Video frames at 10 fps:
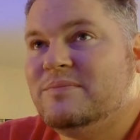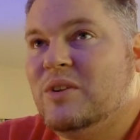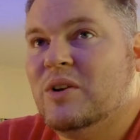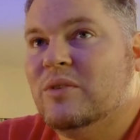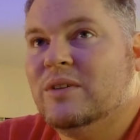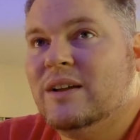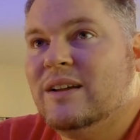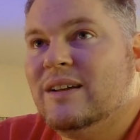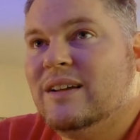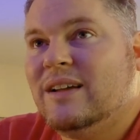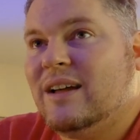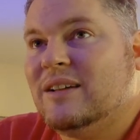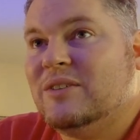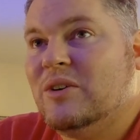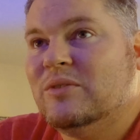I
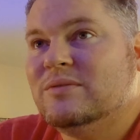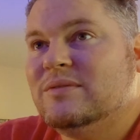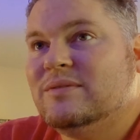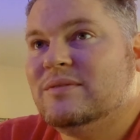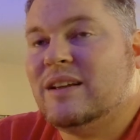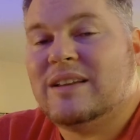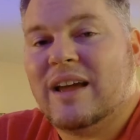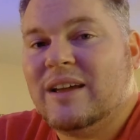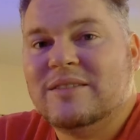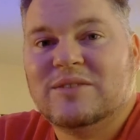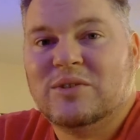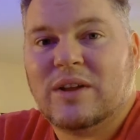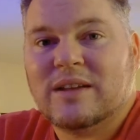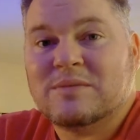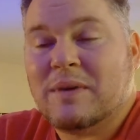don't know, a day, 2
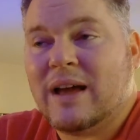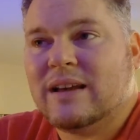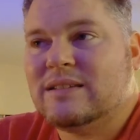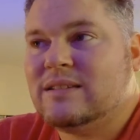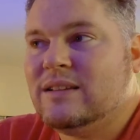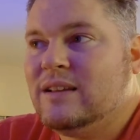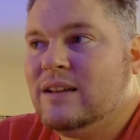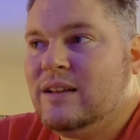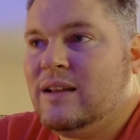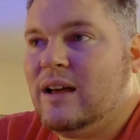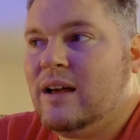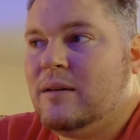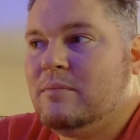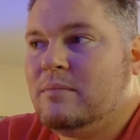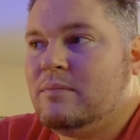days max.
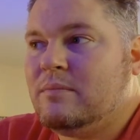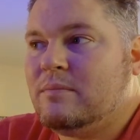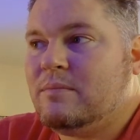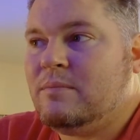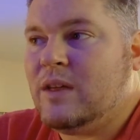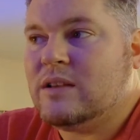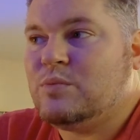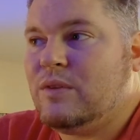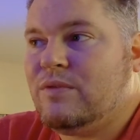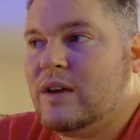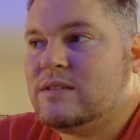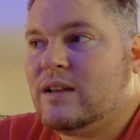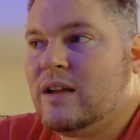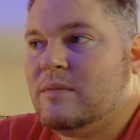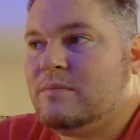Yes, we
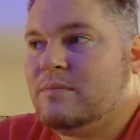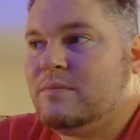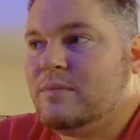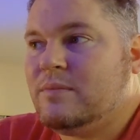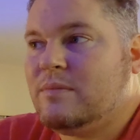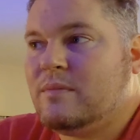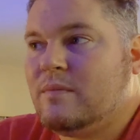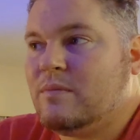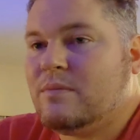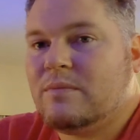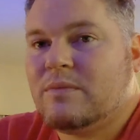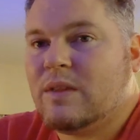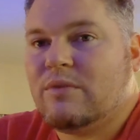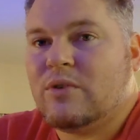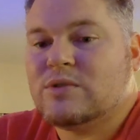FaceTime
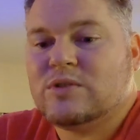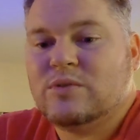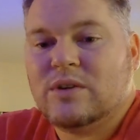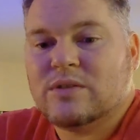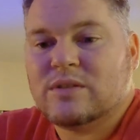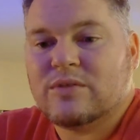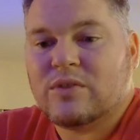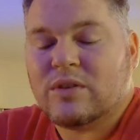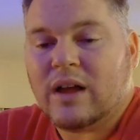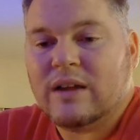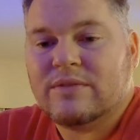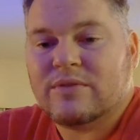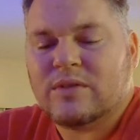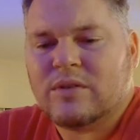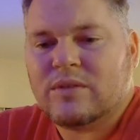the first 2 years of her
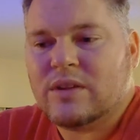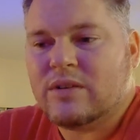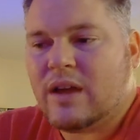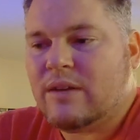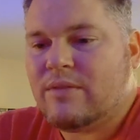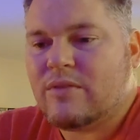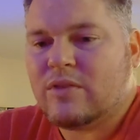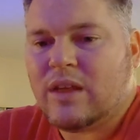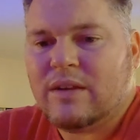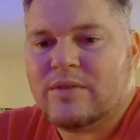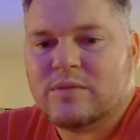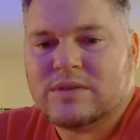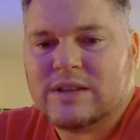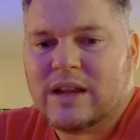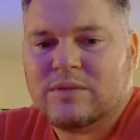life, a year and a half of her life. It
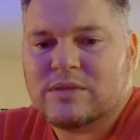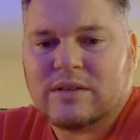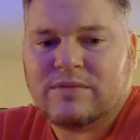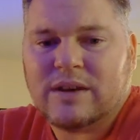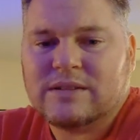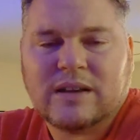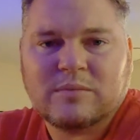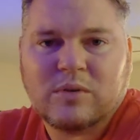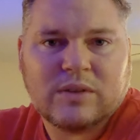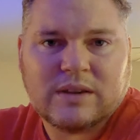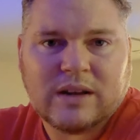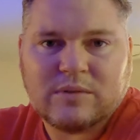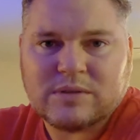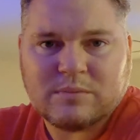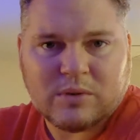was Daddy was on FaceTime more than
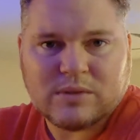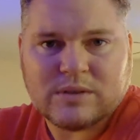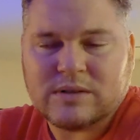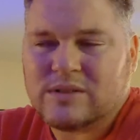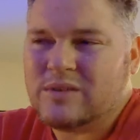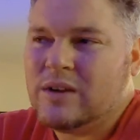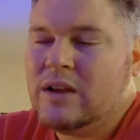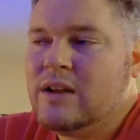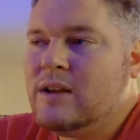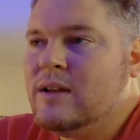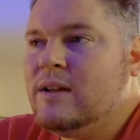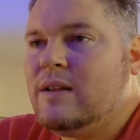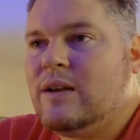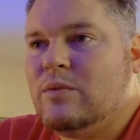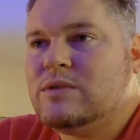Daddy was in person. So
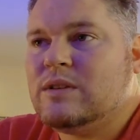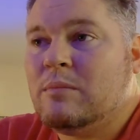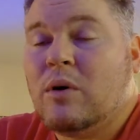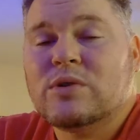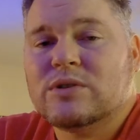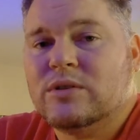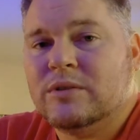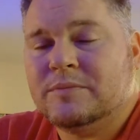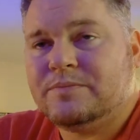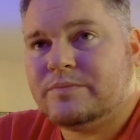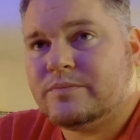it was emotional,